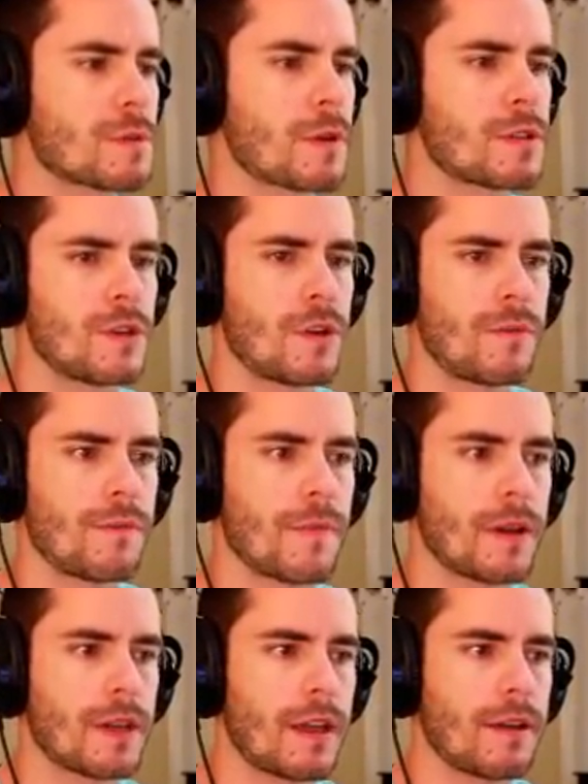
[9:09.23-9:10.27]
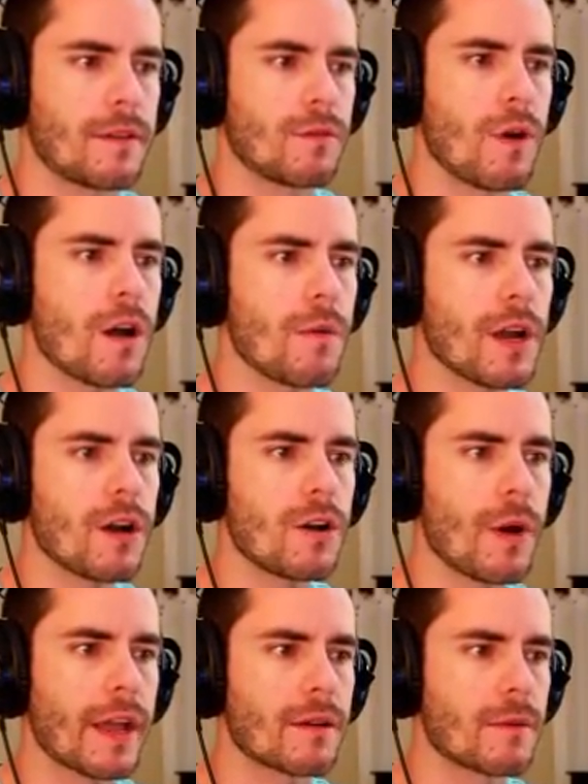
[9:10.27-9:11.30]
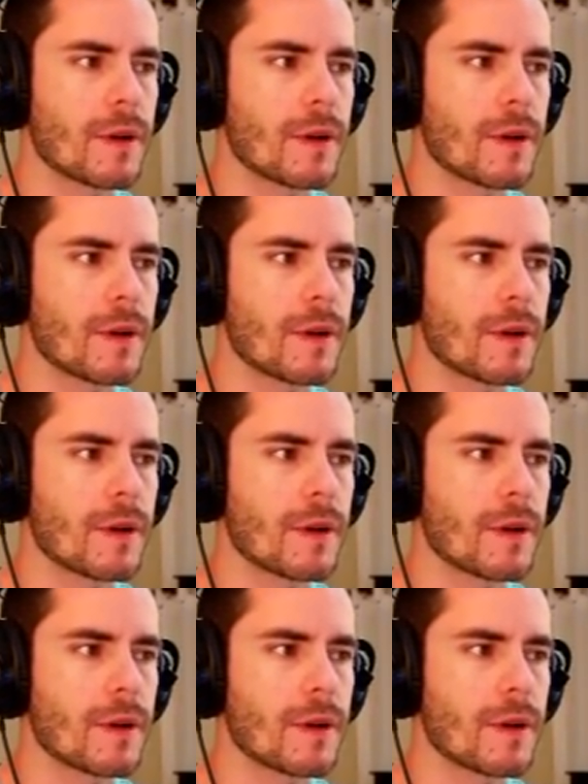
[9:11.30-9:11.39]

what we're supposed to do. Okay. Whoa, we're going quick.